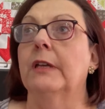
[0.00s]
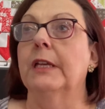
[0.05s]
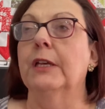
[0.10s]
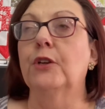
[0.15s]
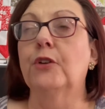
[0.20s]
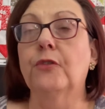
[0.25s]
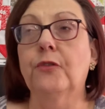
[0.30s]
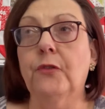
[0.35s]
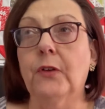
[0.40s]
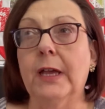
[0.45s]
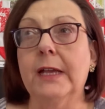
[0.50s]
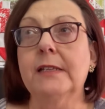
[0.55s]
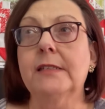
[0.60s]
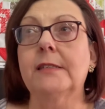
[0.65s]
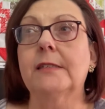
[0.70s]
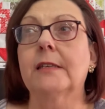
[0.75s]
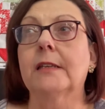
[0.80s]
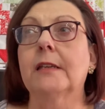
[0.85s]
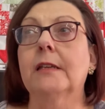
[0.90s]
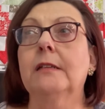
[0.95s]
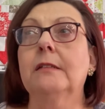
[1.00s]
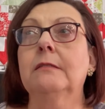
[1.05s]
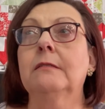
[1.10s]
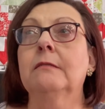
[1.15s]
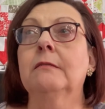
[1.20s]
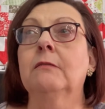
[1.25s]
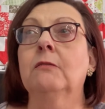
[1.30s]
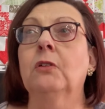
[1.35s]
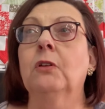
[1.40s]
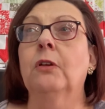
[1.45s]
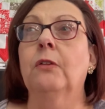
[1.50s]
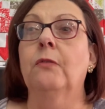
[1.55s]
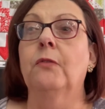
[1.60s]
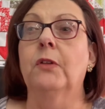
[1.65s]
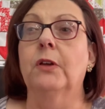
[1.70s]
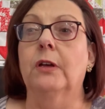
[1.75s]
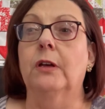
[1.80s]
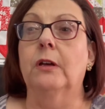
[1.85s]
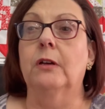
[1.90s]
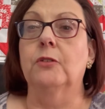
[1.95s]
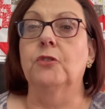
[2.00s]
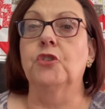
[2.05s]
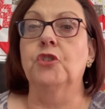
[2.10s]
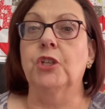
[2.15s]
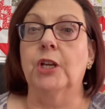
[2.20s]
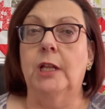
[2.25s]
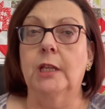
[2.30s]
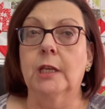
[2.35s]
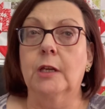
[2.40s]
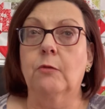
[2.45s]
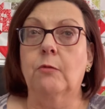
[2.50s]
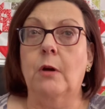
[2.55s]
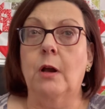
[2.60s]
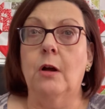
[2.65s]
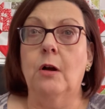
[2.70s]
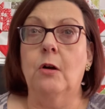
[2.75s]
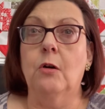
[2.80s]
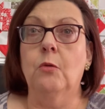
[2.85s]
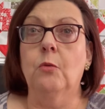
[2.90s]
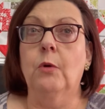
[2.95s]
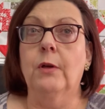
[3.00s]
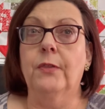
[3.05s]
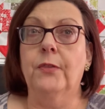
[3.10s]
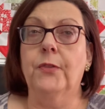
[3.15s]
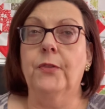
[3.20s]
interfacing, the jelly roll with